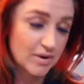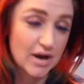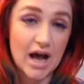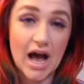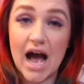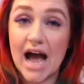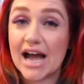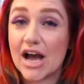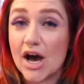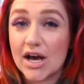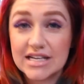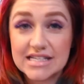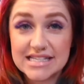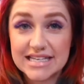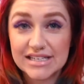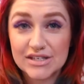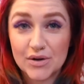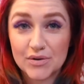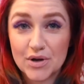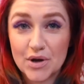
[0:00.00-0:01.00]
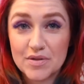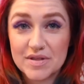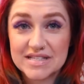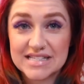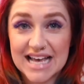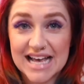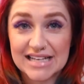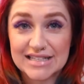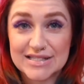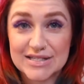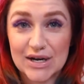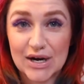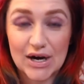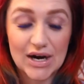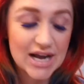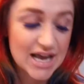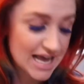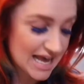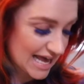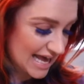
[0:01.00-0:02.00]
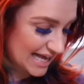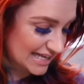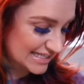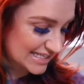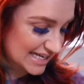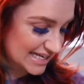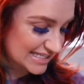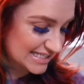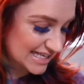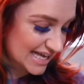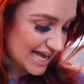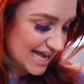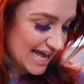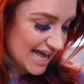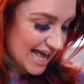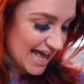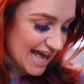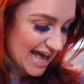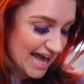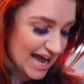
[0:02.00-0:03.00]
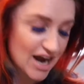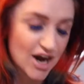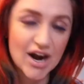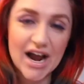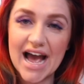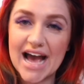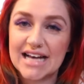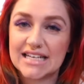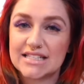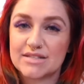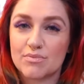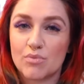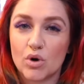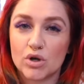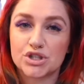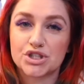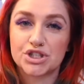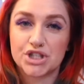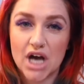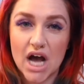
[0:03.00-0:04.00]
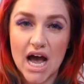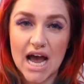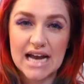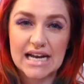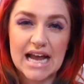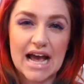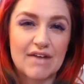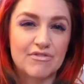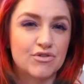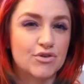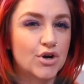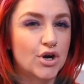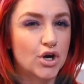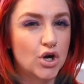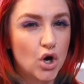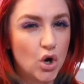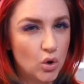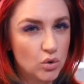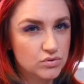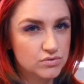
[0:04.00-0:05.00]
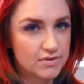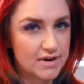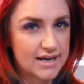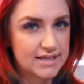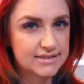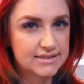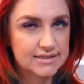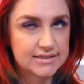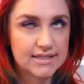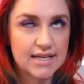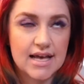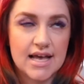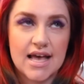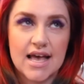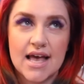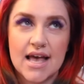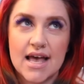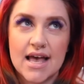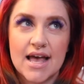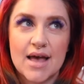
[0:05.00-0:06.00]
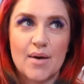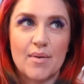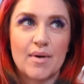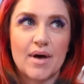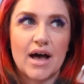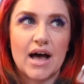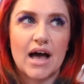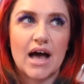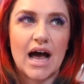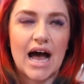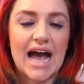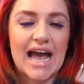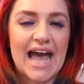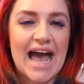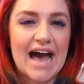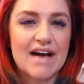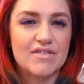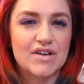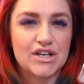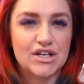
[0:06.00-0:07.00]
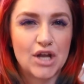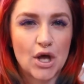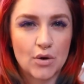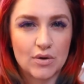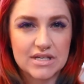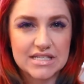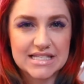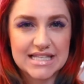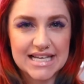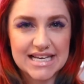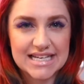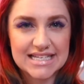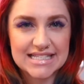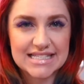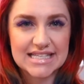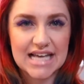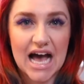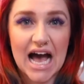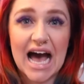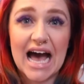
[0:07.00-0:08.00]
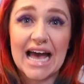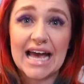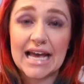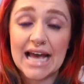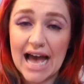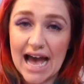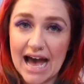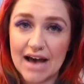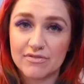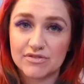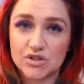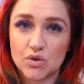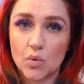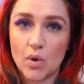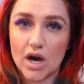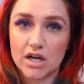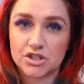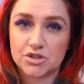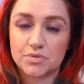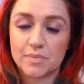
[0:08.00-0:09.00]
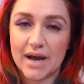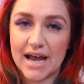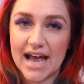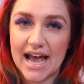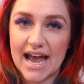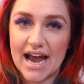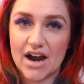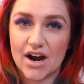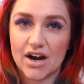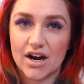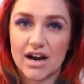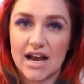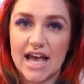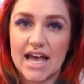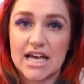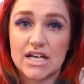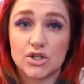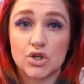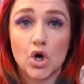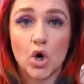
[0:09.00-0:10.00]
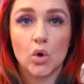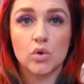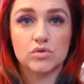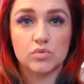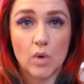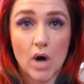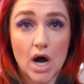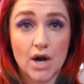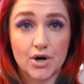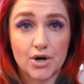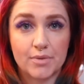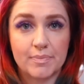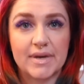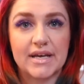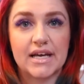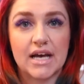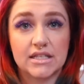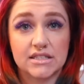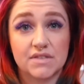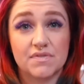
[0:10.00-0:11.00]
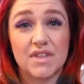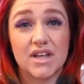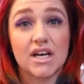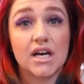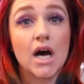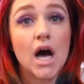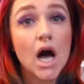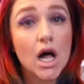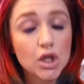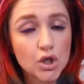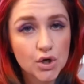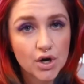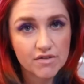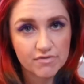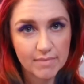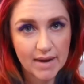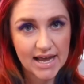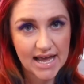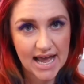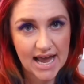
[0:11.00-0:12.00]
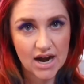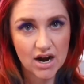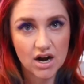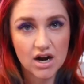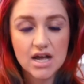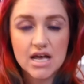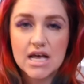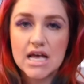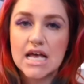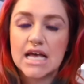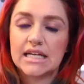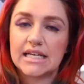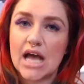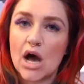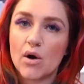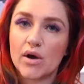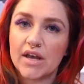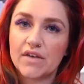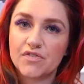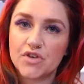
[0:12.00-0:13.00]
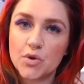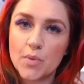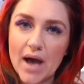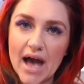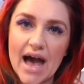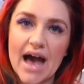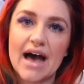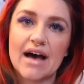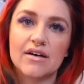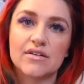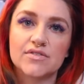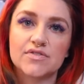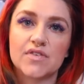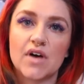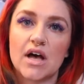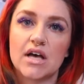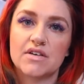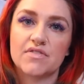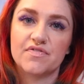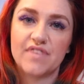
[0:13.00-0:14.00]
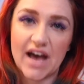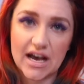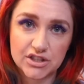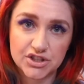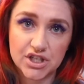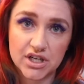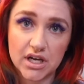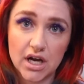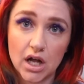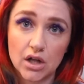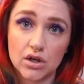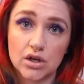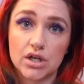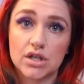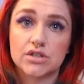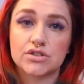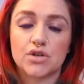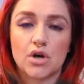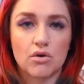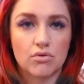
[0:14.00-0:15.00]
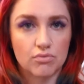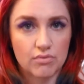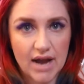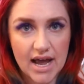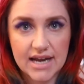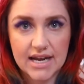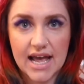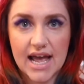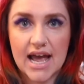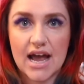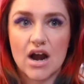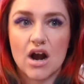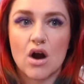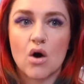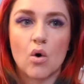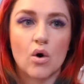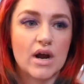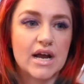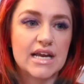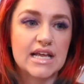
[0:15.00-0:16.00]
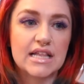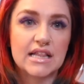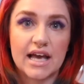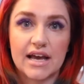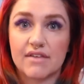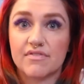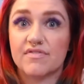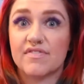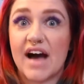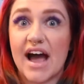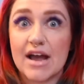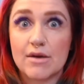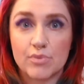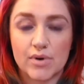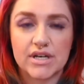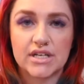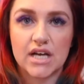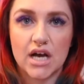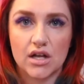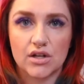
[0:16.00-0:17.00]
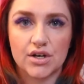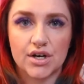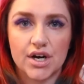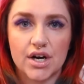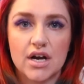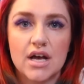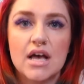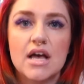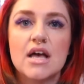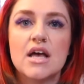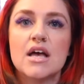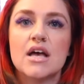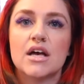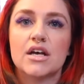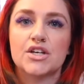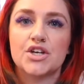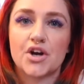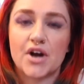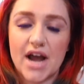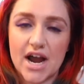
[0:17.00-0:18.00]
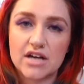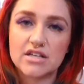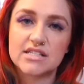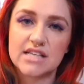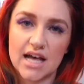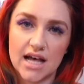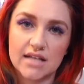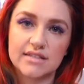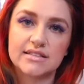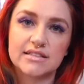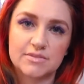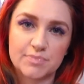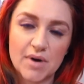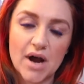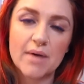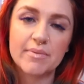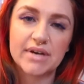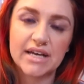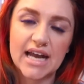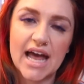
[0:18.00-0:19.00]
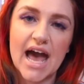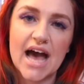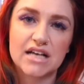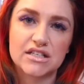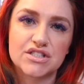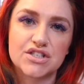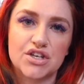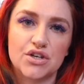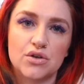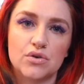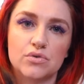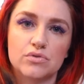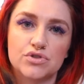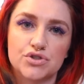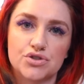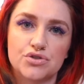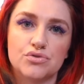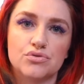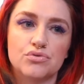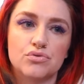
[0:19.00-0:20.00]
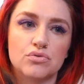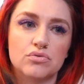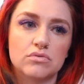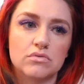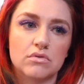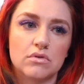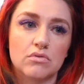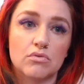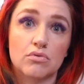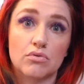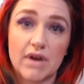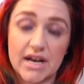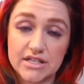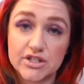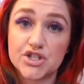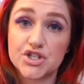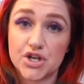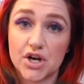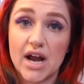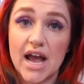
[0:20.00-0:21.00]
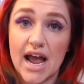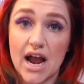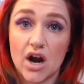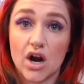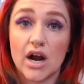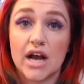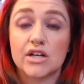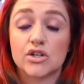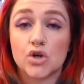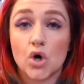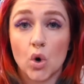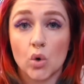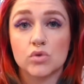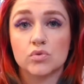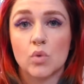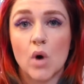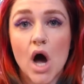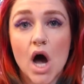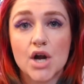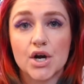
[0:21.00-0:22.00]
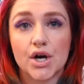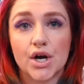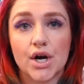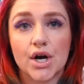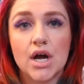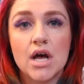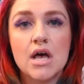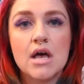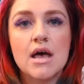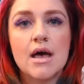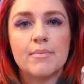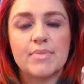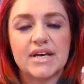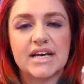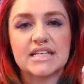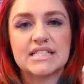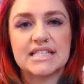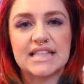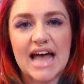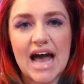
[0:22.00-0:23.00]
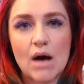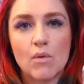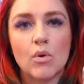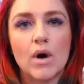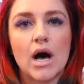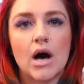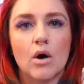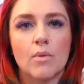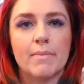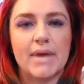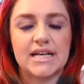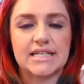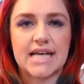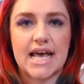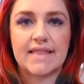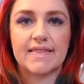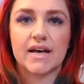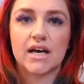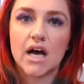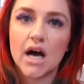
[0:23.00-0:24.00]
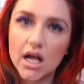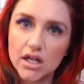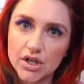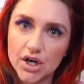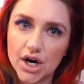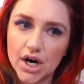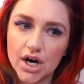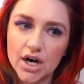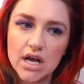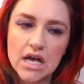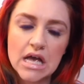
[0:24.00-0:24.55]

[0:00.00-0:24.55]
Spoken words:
honestly don't know this answer. It says, hair has more shine after a cold rinse. I haven't noticed this. I have to wash my hair in cold water because of the color of my hair. Now, if you have fashion colors or red hair or any like vibrant color, your hairstylist is probably gonna ask you to rinse your hair in cold water because that will help maintain the color.